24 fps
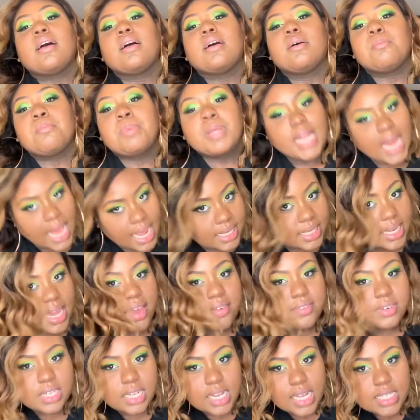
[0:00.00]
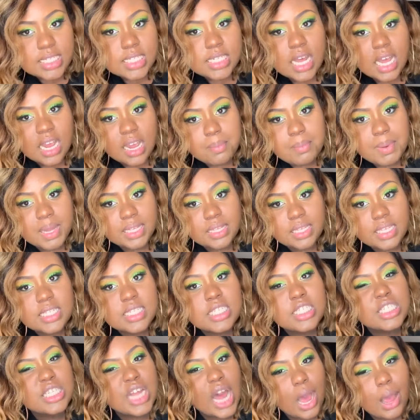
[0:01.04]
But Dr. Heavenly, let's talk about
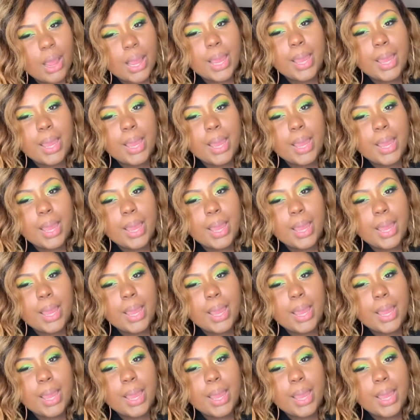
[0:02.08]
this salt